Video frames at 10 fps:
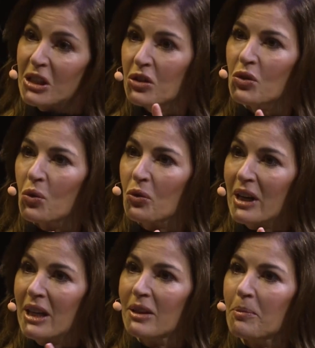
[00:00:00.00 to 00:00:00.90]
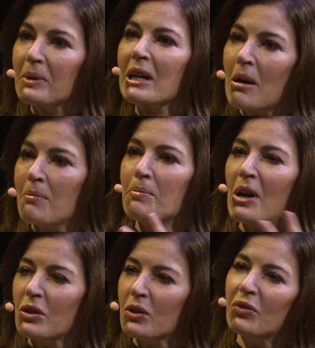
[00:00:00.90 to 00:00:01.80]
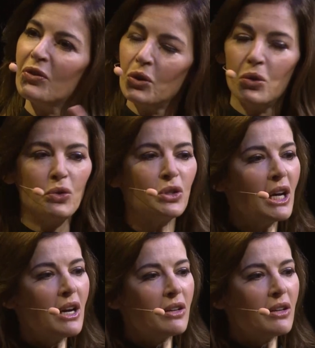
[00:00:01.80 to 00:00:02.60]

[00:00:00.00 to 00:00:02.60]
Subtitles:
story, that become part of the food